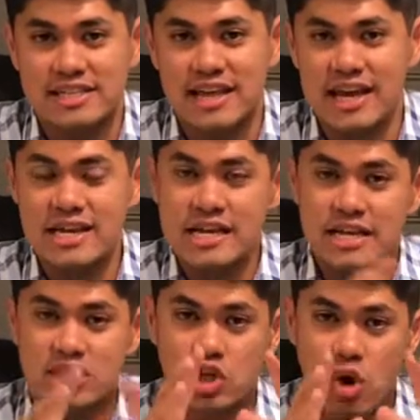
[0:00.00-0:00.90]
today
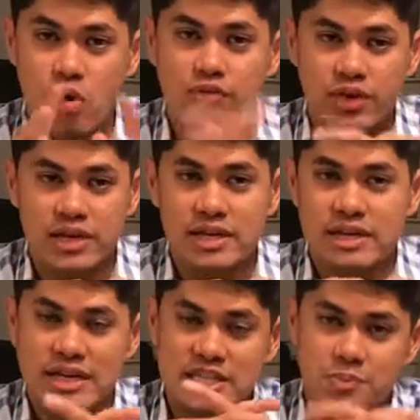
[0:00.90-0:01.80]
is to hopefully
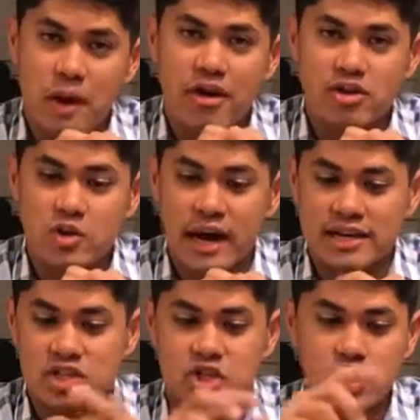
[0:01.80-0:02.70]
inspire you
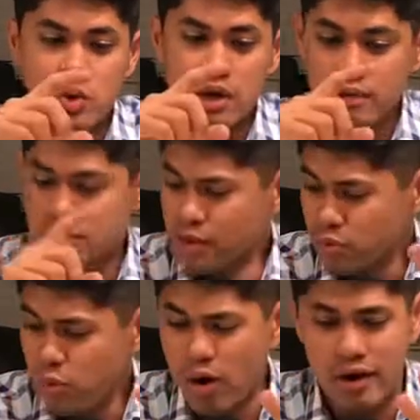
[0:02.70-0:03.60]
guys to number
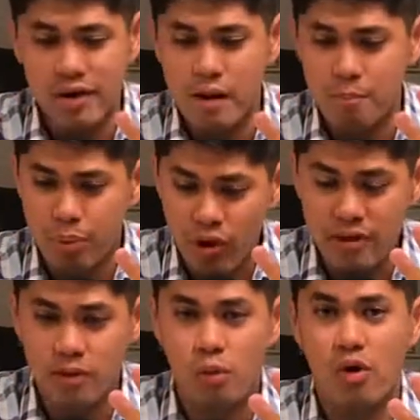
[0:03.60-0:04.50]
one, put
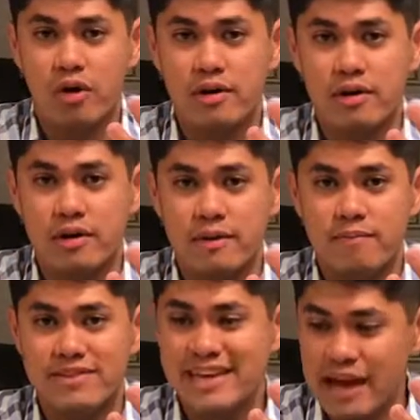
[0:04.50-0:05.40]
in the work,
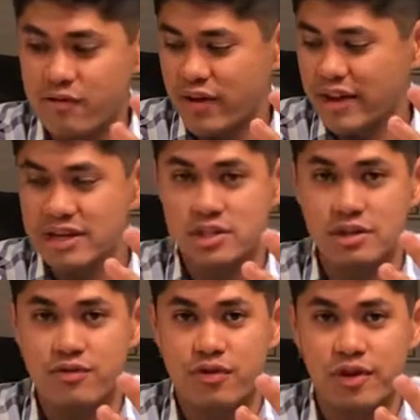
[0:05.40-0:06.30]
get
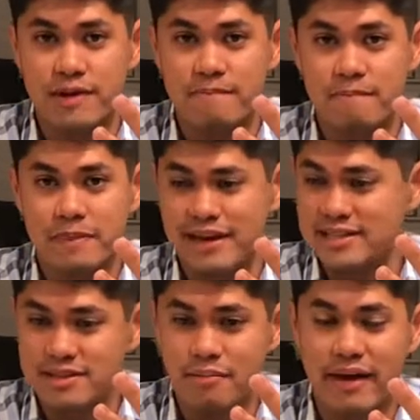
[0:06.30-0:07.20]
financially free.
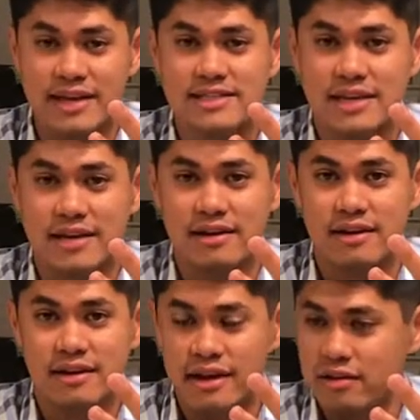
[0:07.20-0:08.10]
It's amazing.
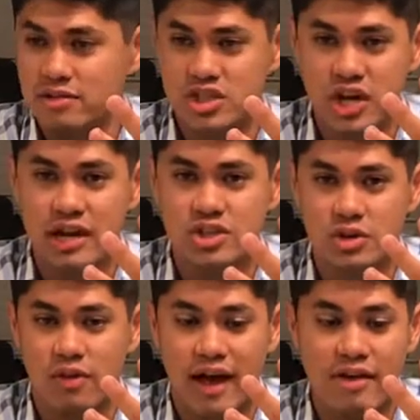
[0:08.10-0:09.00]
It'll change
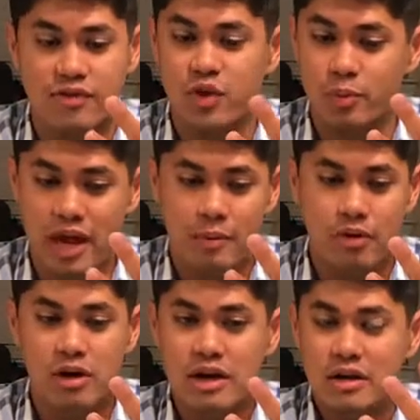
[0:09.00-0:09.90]
your life, and you'll be
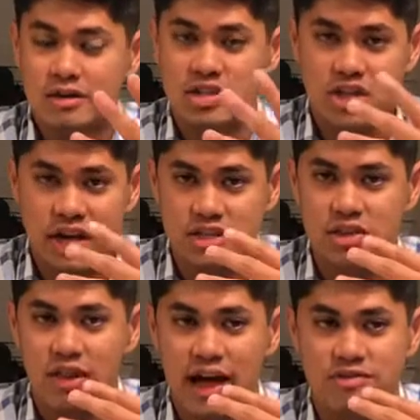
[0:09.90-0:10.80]
able to change the
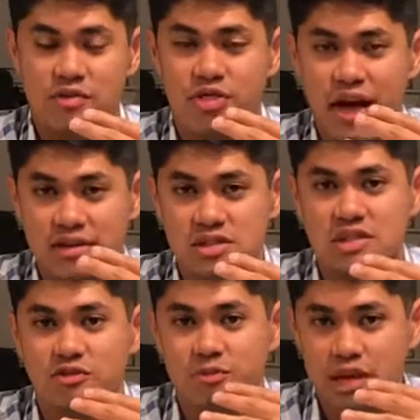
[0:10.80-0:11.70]
lives of
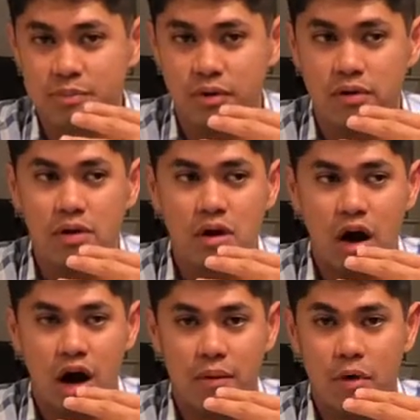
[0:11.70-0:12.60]
thousands of people.
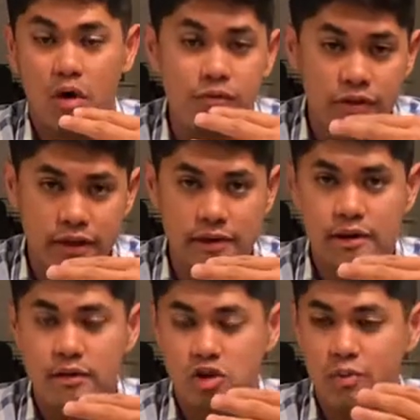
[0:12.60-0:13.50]
Um, hopefully,
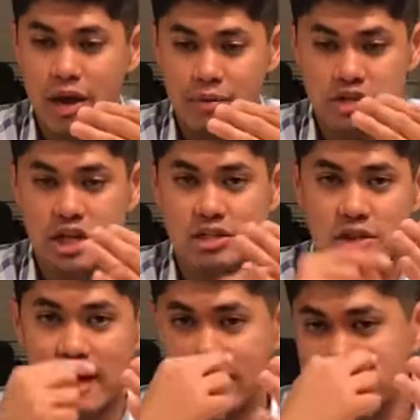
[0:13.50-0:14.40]
you'll be able to change the
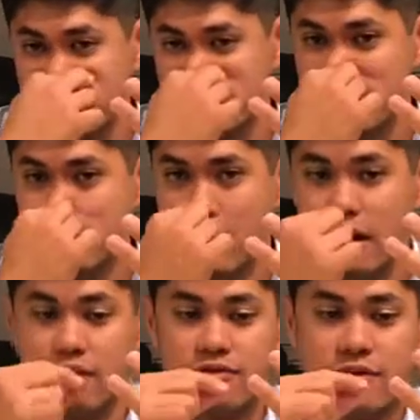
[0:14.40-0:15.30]
lives of
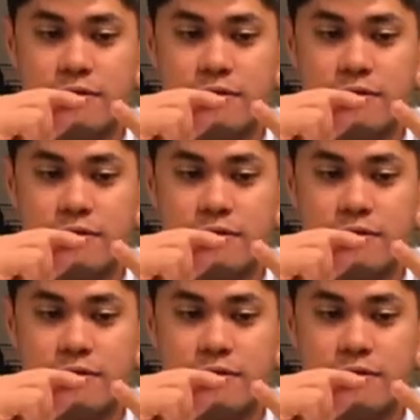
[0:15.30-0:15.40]
of